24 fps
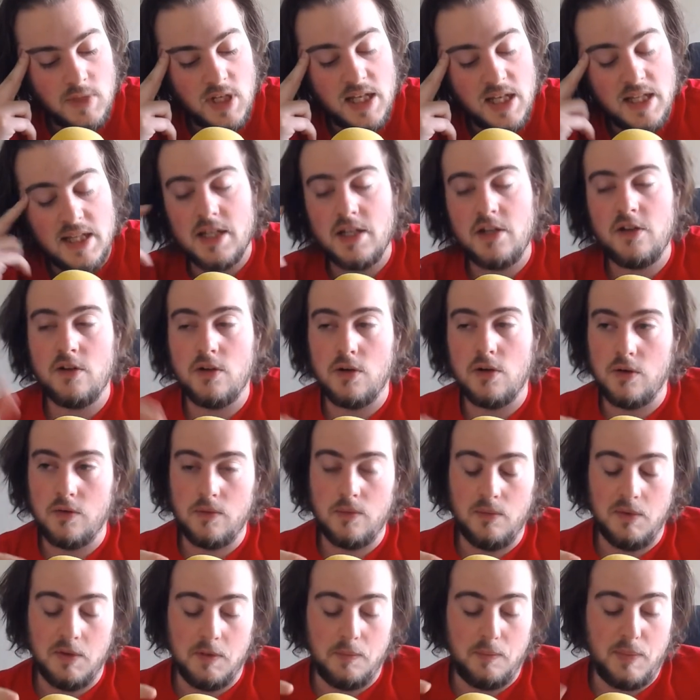then you go
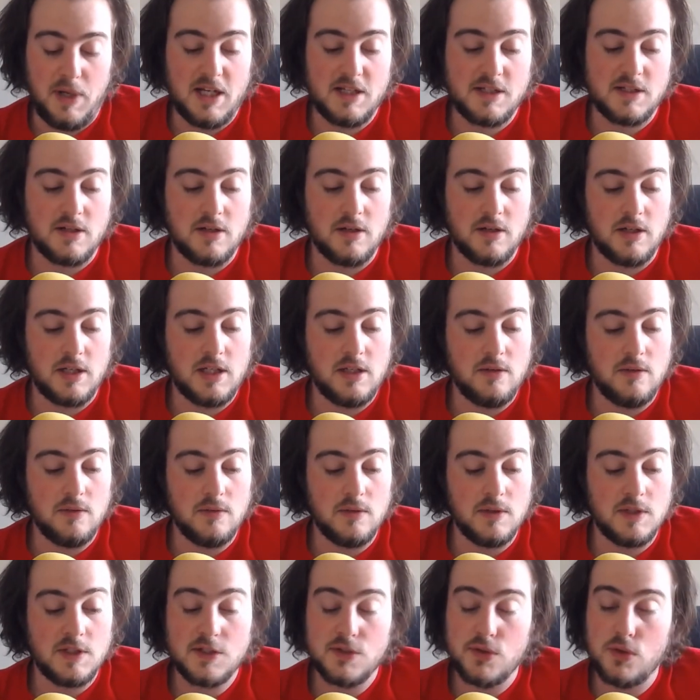with Baskirk, you
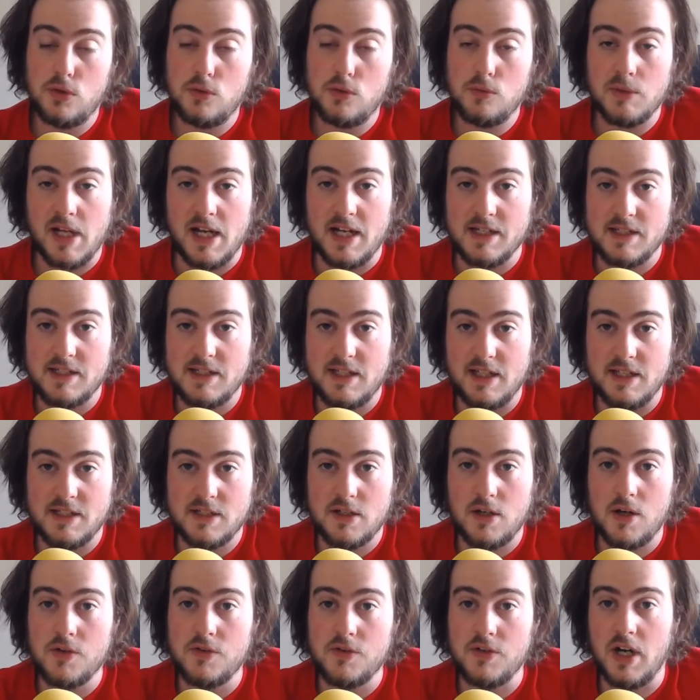would Soul Blast that
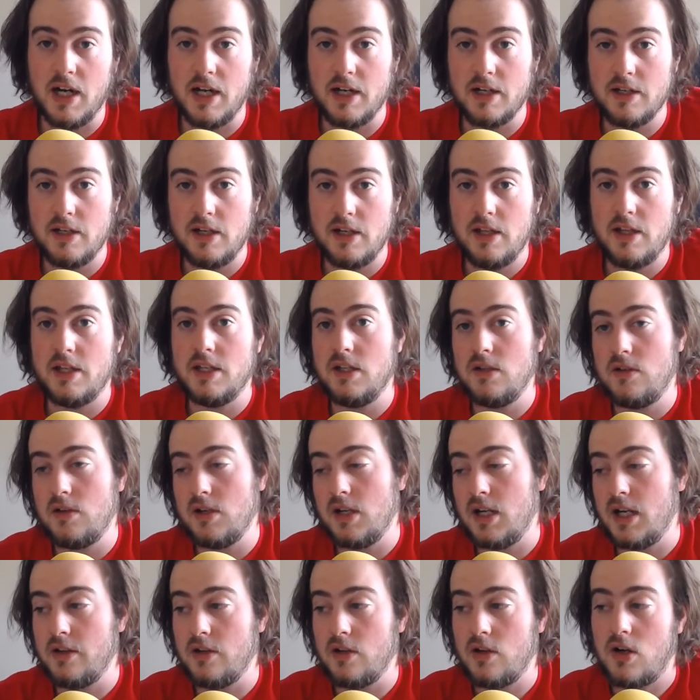Skull Dragon, and then you could
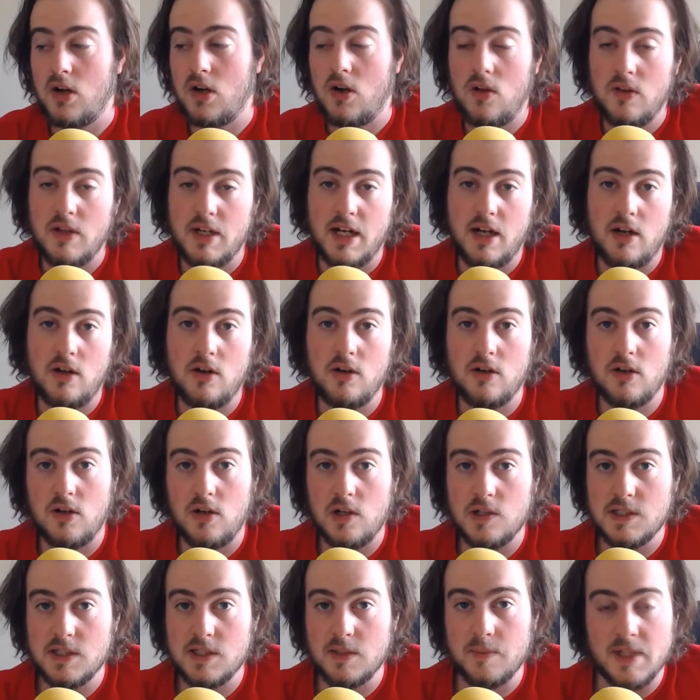either call it out or
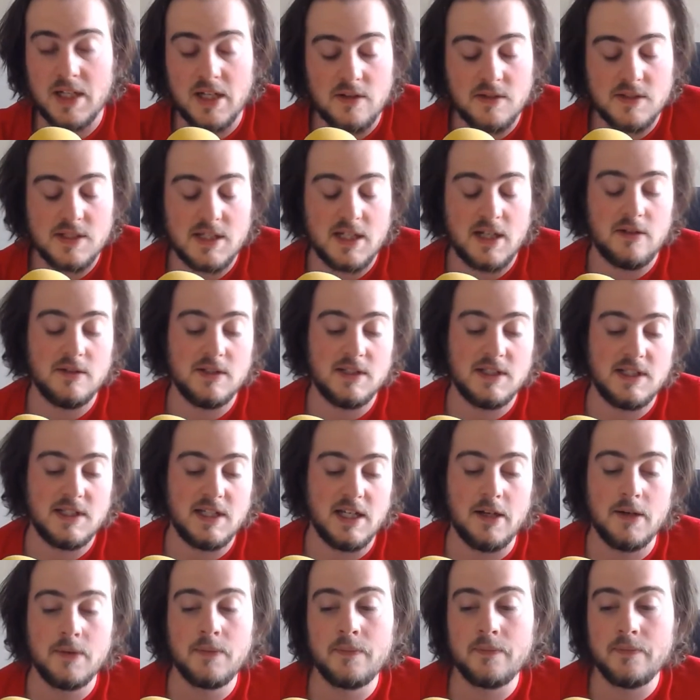call something else out
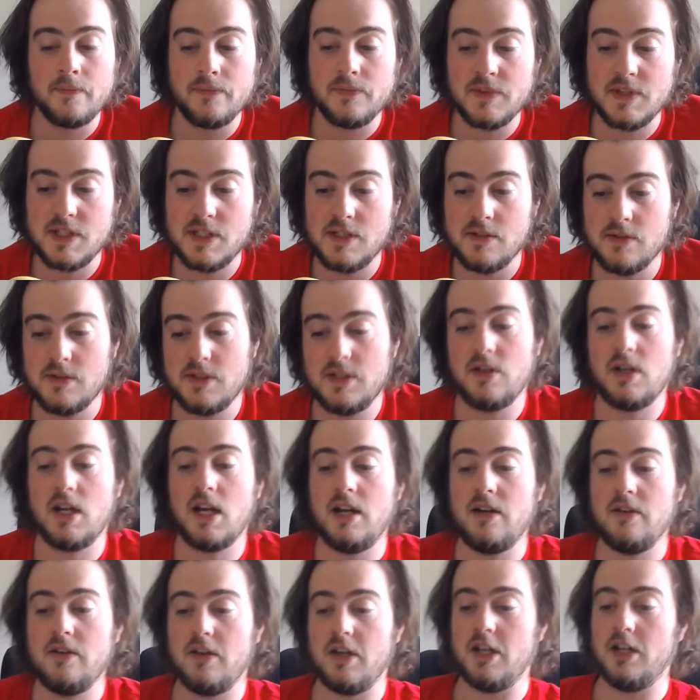instead. So you're
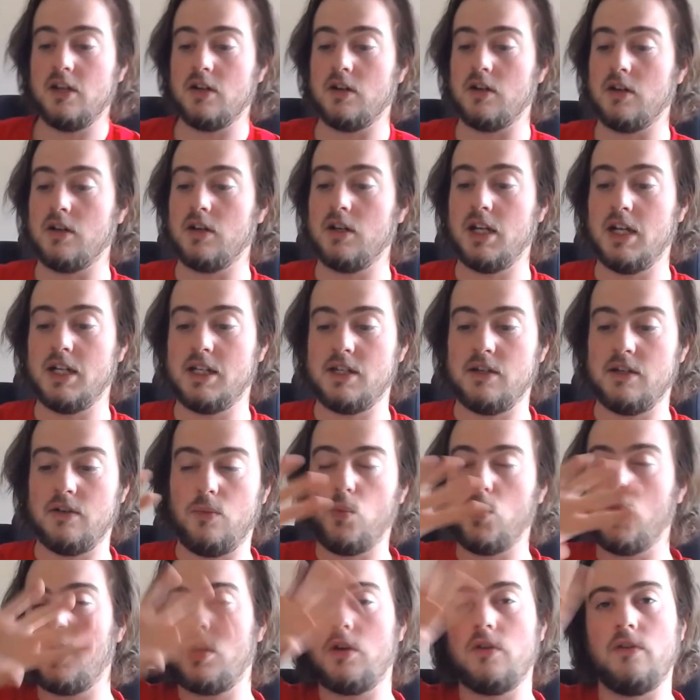kind of getting it's a
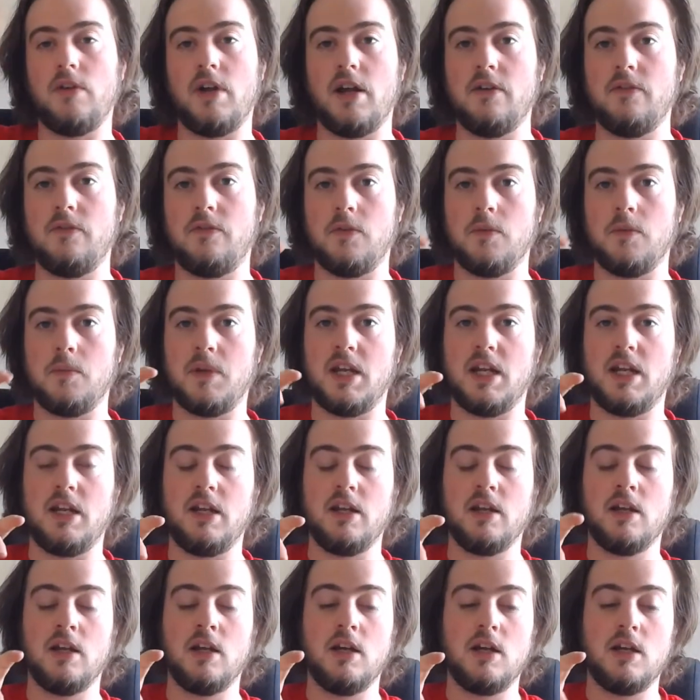workaround from
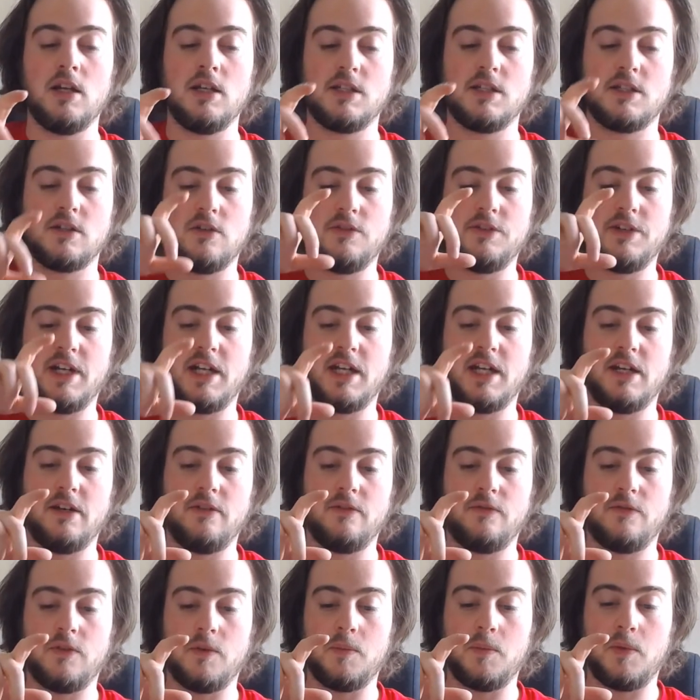getting Skull
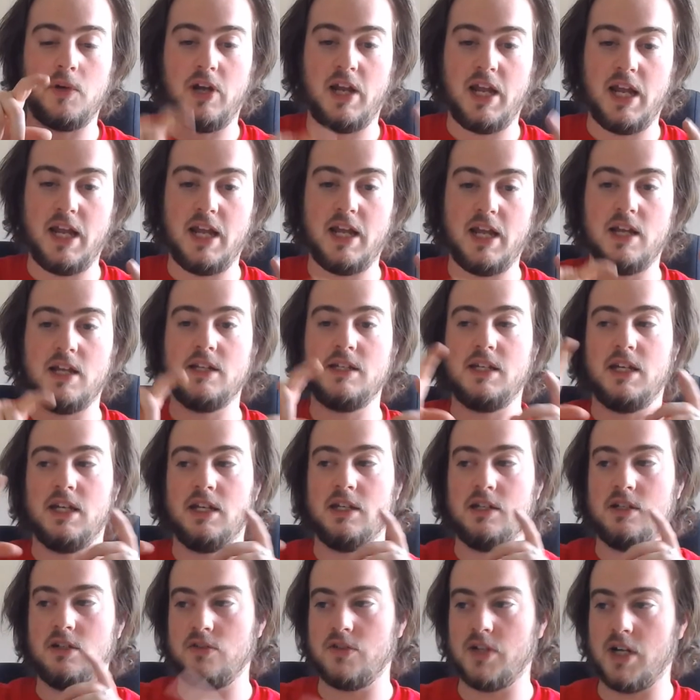Dragon from your hand
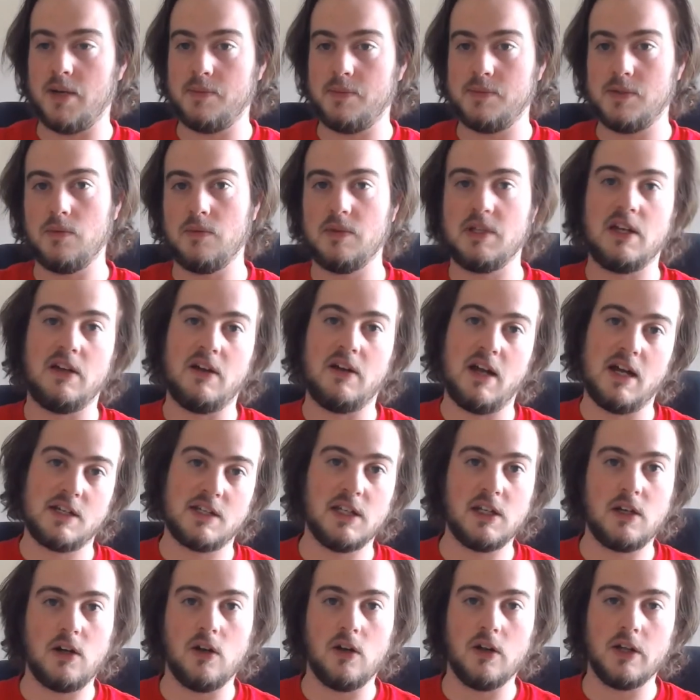into your drop zone without
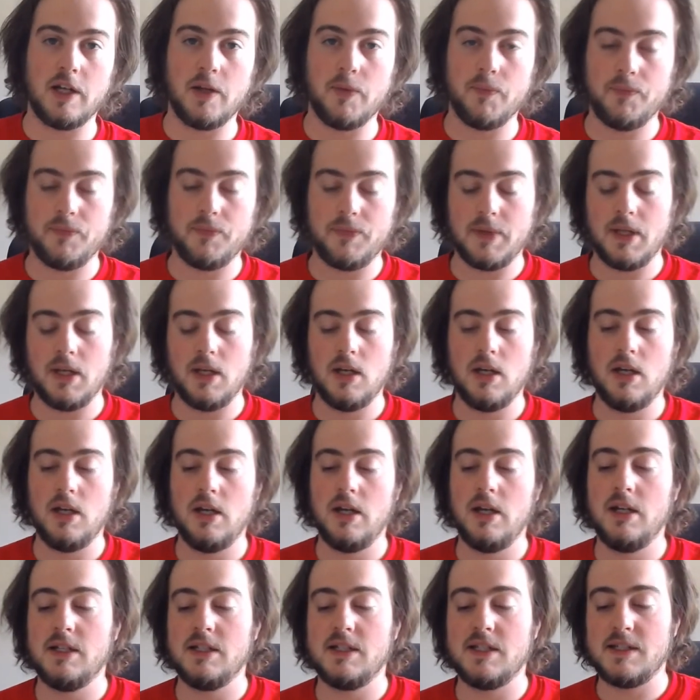actually calling it.
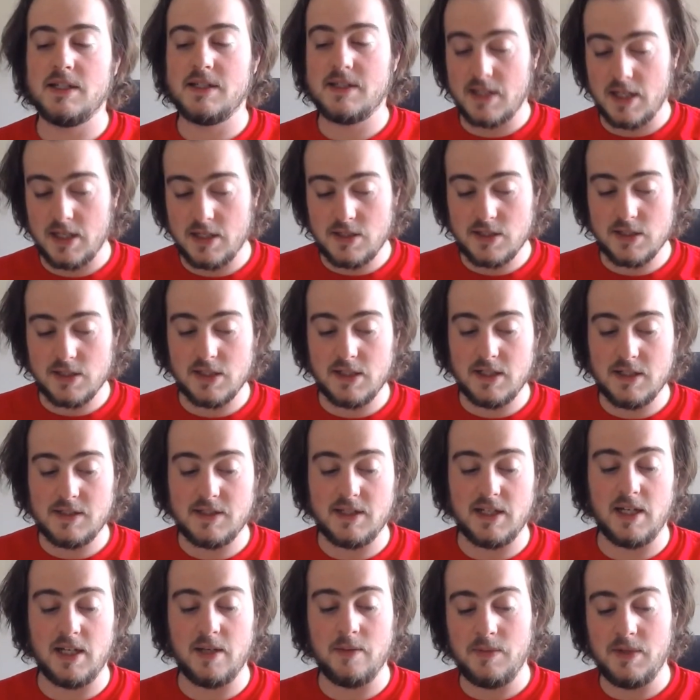It's essentially the
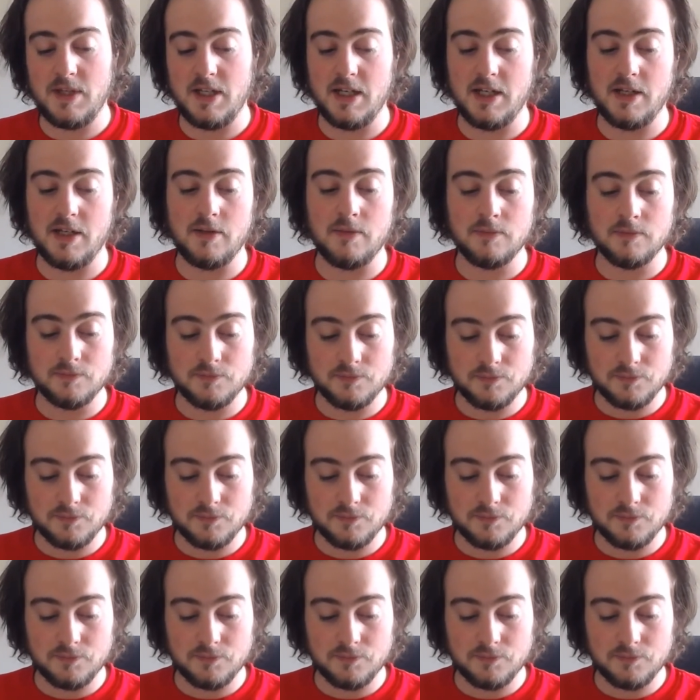same thing